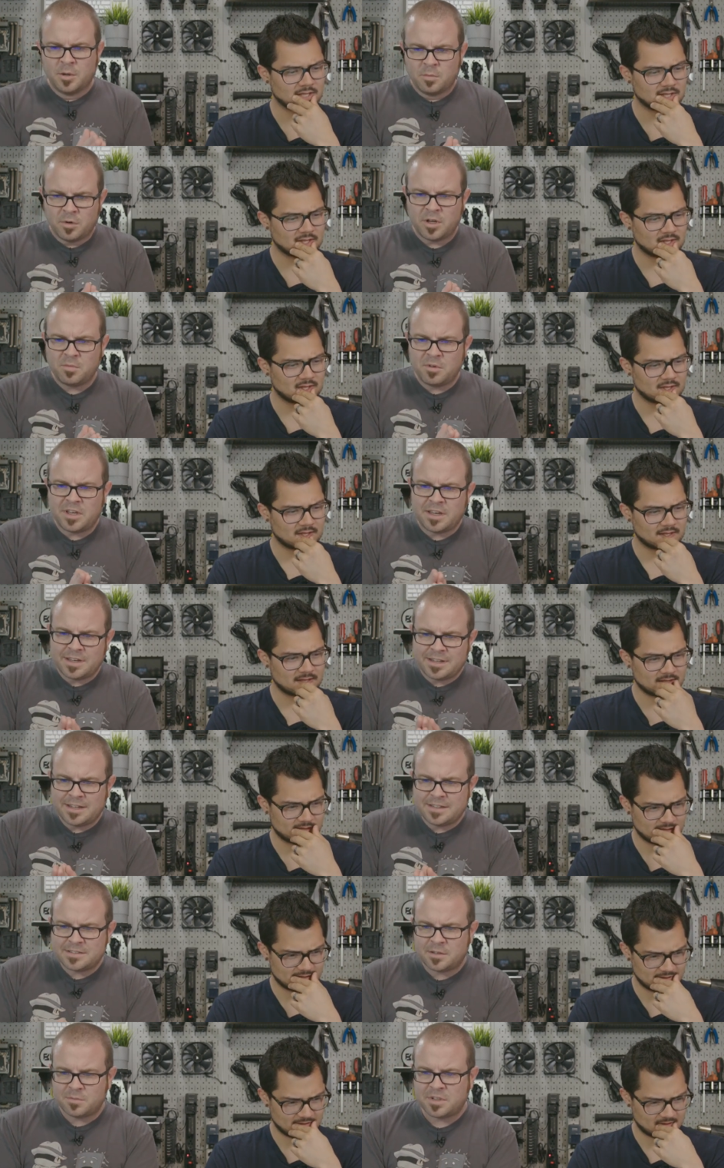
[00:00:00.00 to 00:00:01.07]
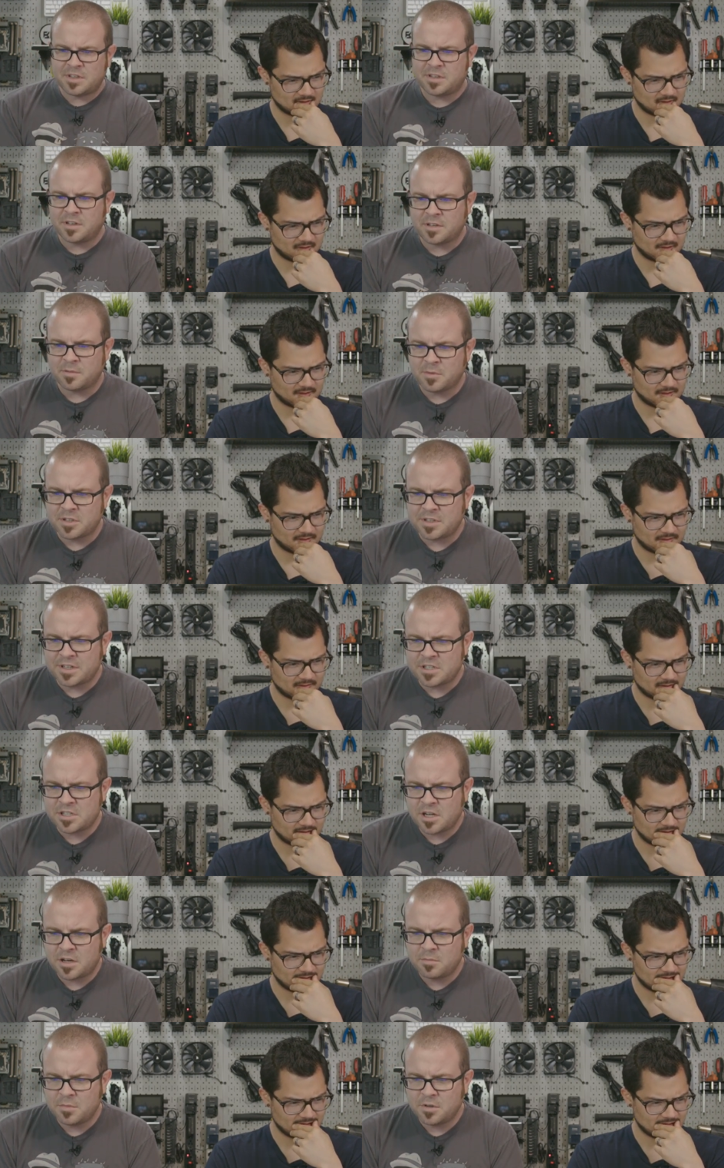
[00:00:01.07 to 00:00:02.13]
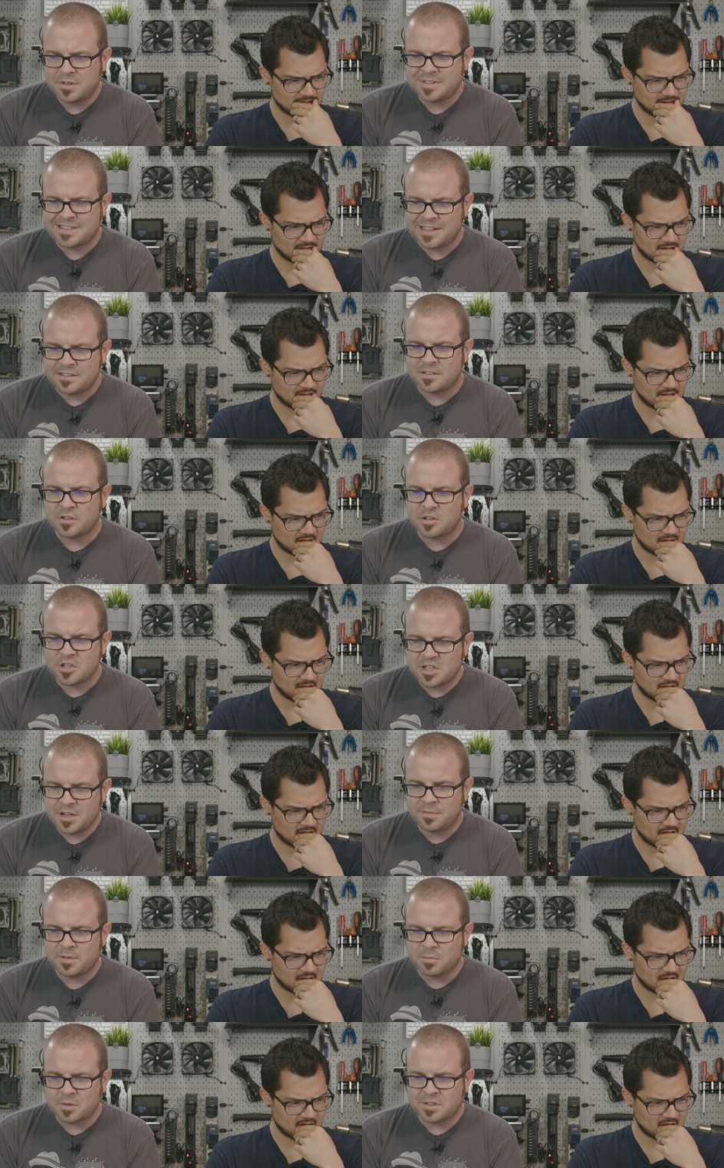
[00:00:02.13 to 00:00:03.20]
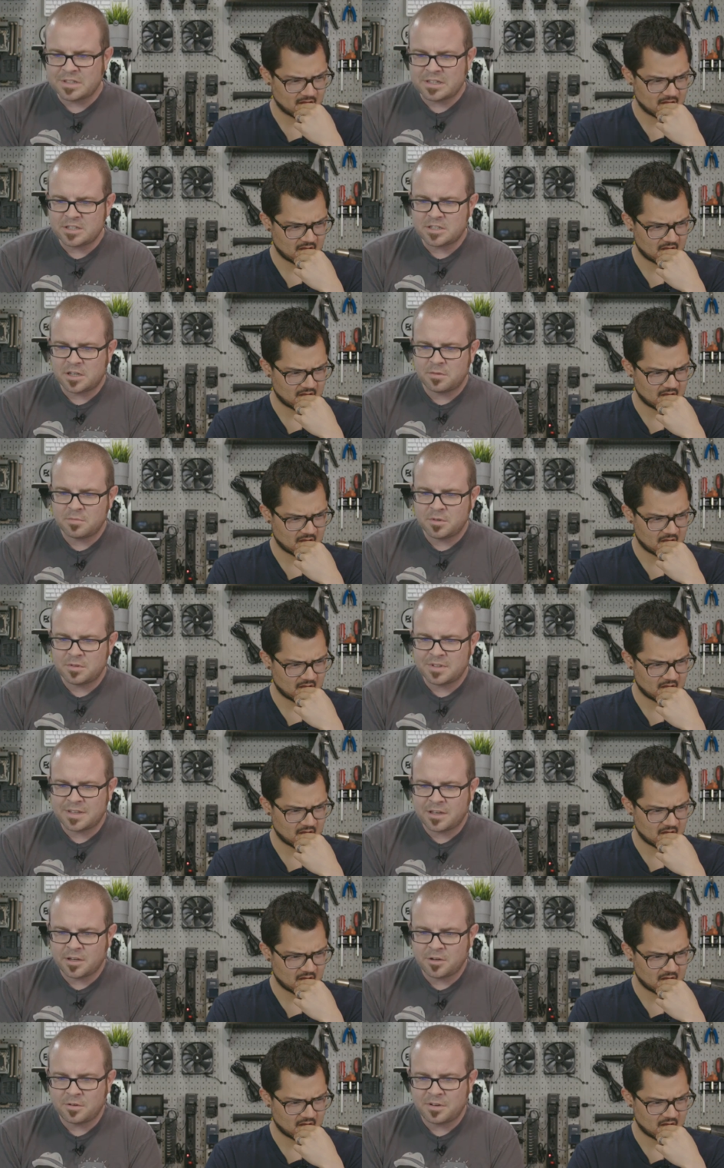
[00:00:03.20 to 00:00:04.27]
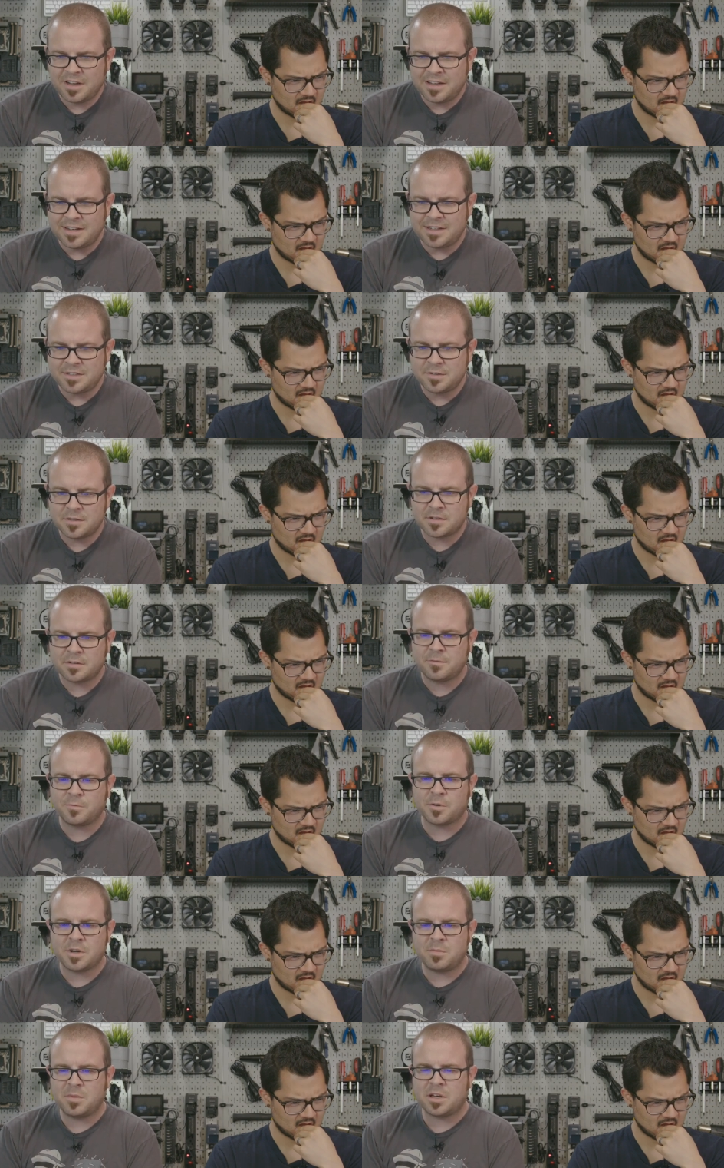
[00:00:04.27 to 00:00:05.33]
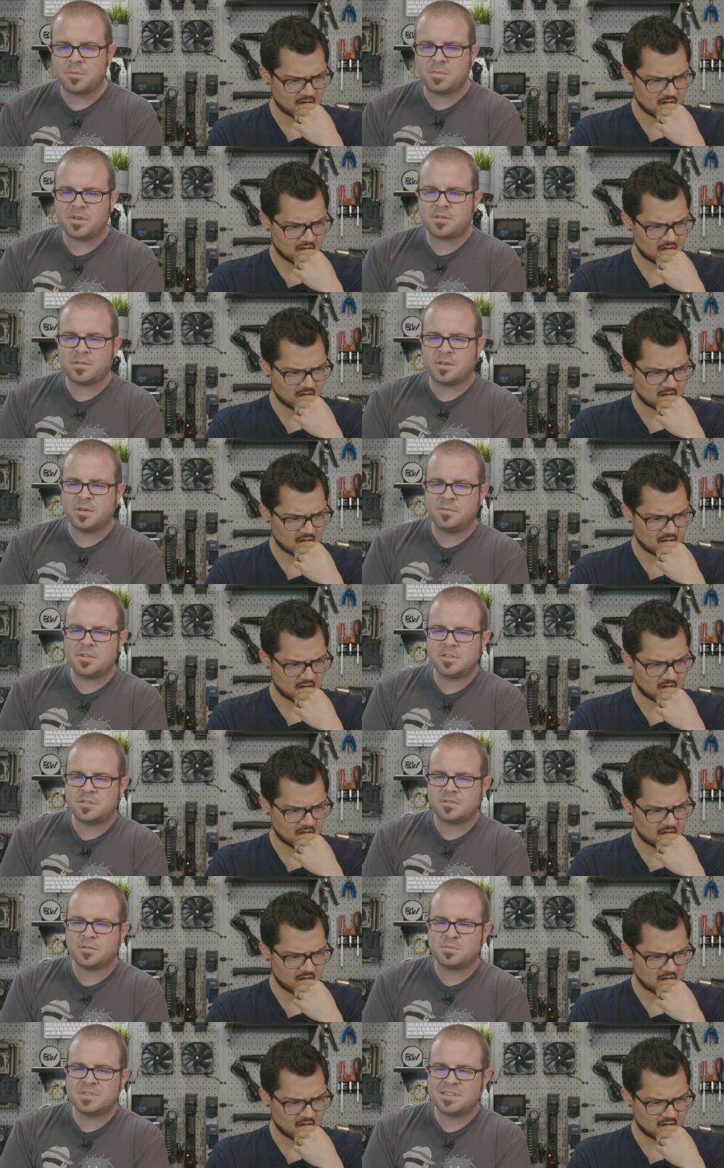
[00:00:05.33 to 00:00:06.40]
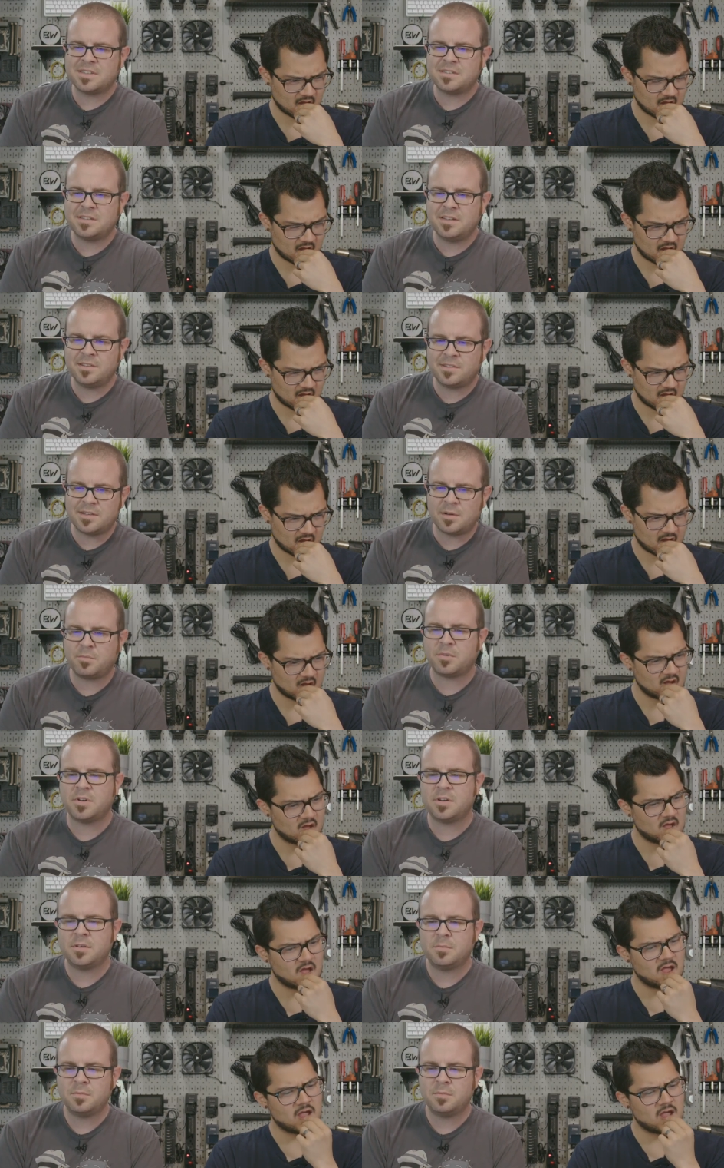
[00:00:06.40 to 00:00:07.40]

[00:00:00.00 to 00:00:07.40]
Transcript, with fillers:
Speaker 1: Point being, it has something called a multi-shot mode, sensor shift multi-shot mode that can create a 240 megapixel image from 16 separate